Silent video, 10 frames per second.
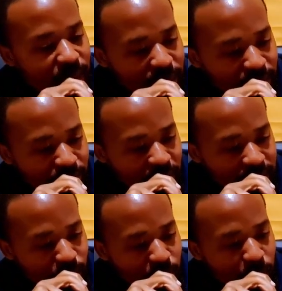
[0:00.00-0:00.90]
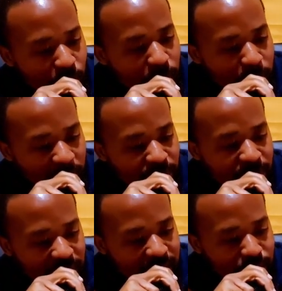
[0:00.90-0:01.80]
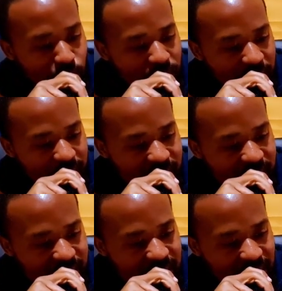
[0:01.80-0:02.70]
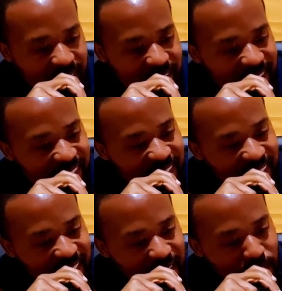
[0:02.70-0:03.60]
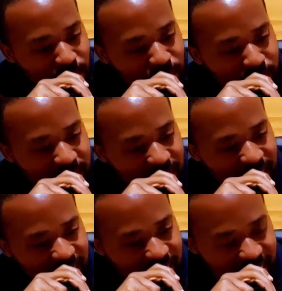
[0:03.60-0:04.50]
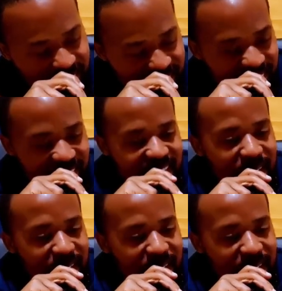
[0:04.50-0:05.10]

Heavenly Father, we, we pray, Father, that you guide us this day in the name of your Son, the Christ.